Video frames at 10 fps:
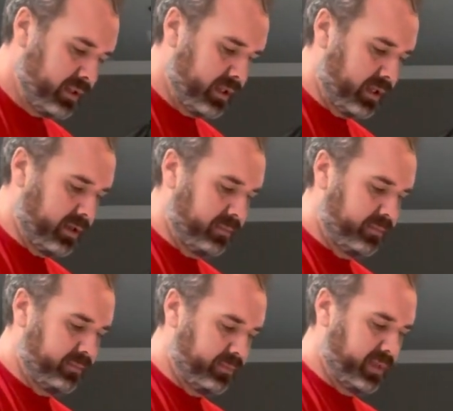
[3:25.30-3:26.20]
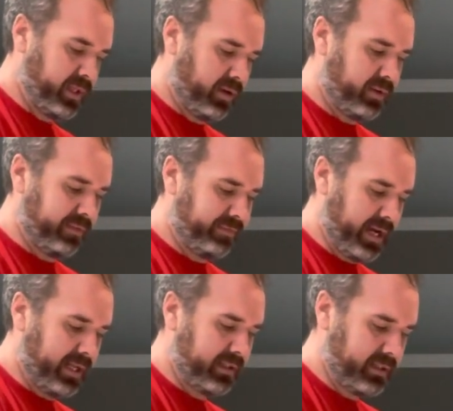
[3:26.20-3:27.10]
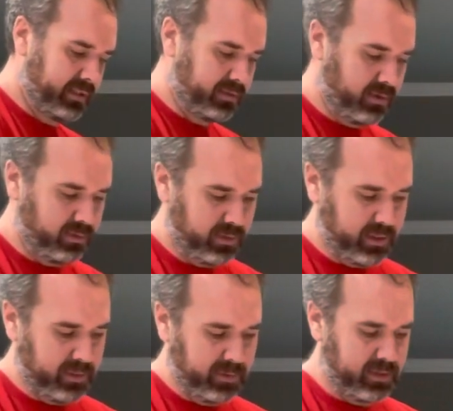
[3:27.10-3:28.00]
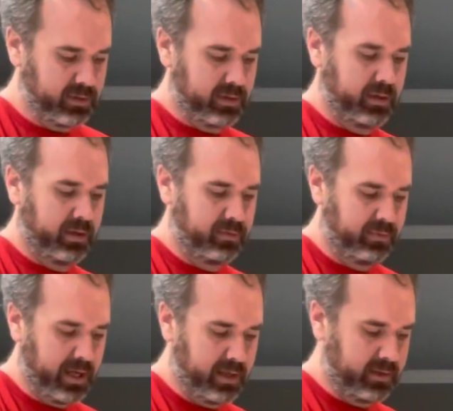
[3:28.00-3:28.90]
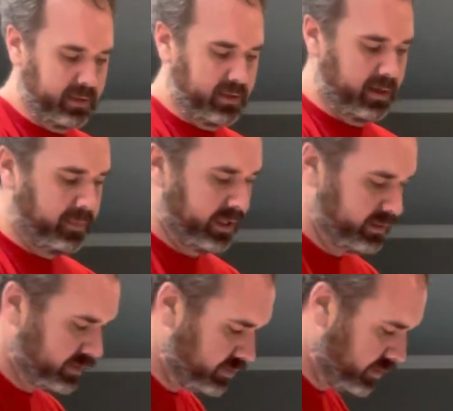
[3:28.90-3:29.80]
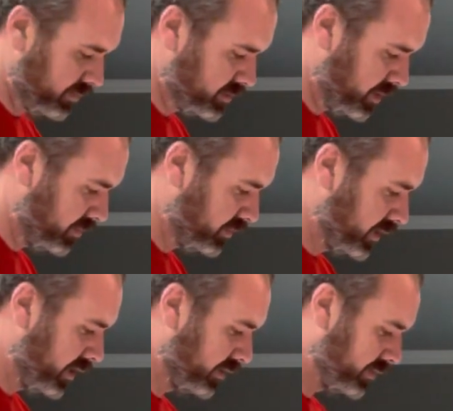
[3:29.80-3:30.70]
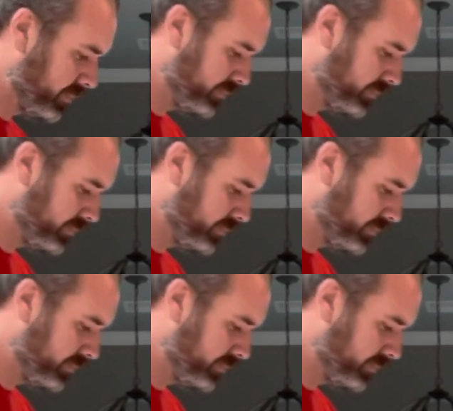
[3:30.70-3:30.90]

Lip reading: but all the fat that's going with it, I mean, there's a ton of fat on here. I might just trim some of it off